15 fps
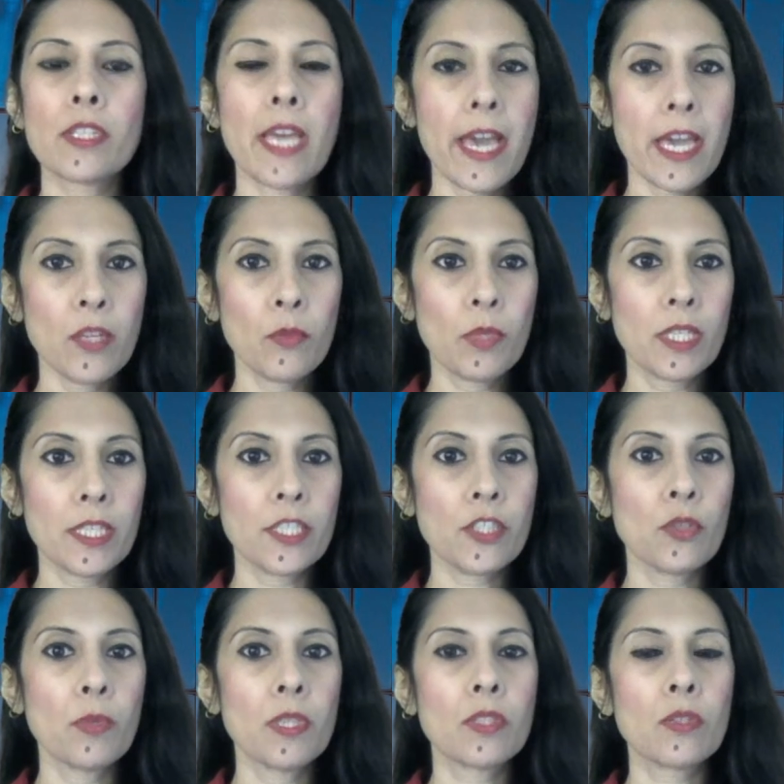annually
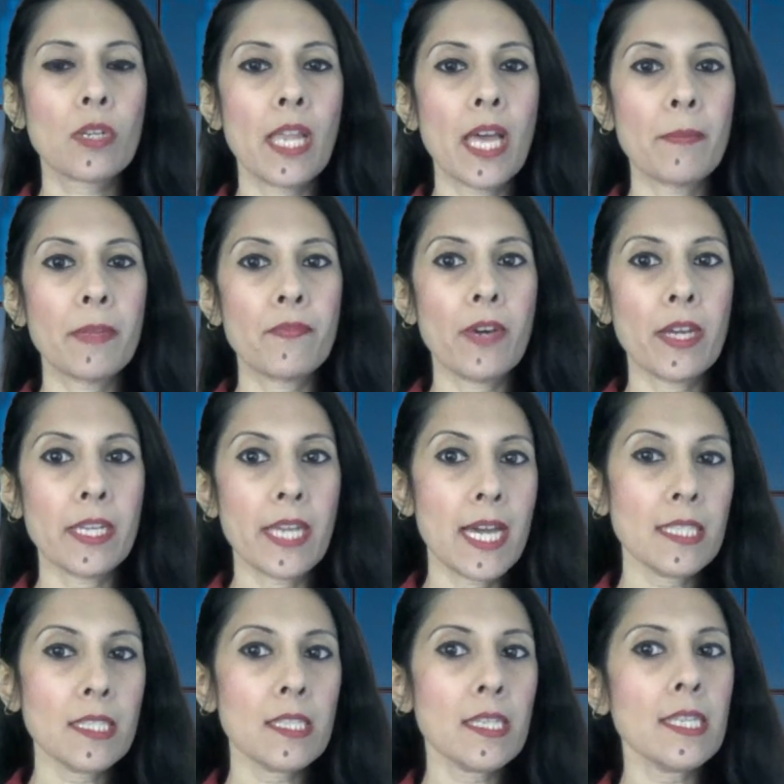towards climate
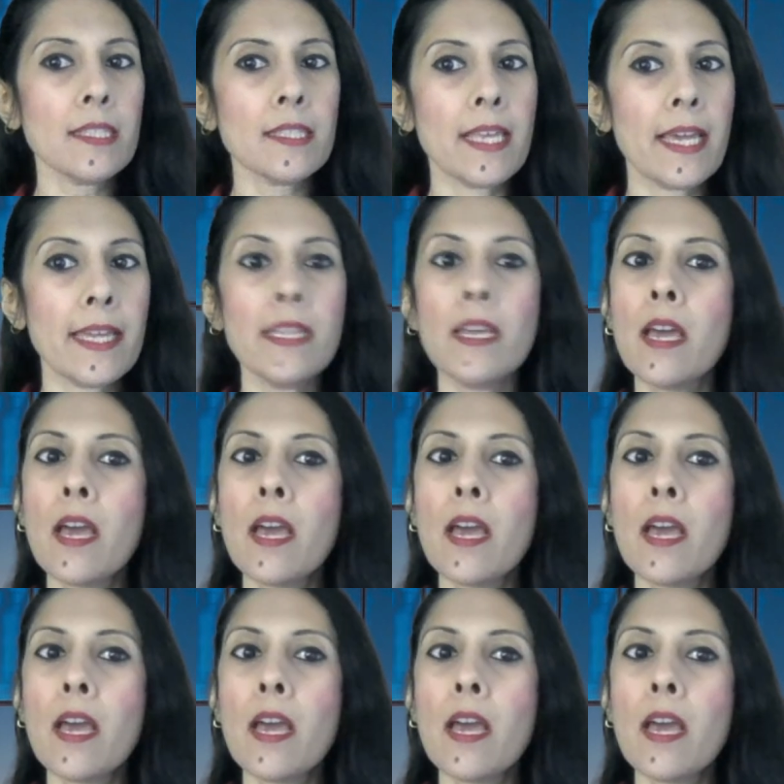finance, he said